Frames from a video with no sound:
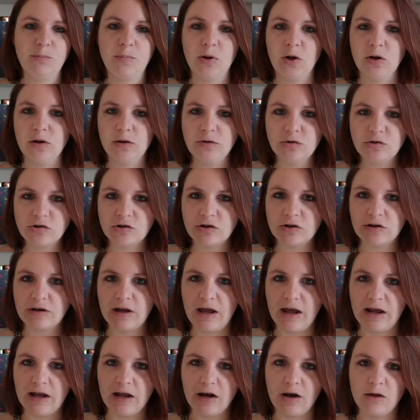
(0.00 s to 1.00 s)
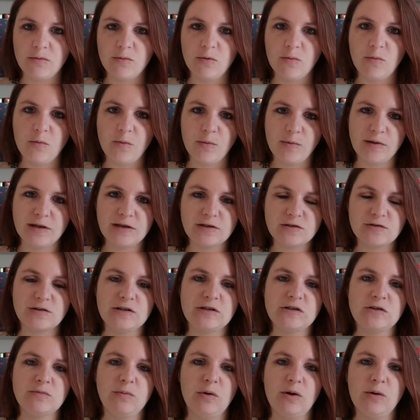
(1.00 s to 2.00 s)
pollution and global warming has
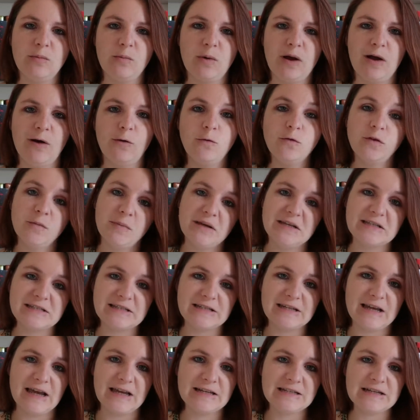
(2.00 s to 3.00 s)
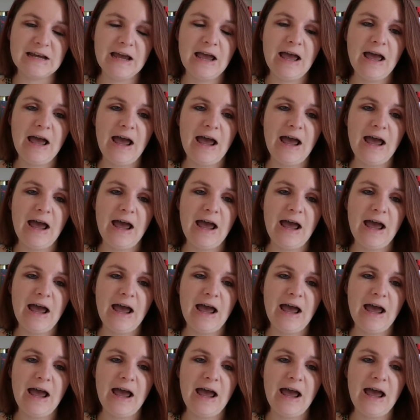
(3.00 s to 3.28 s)
reached a point where all the bees are dead,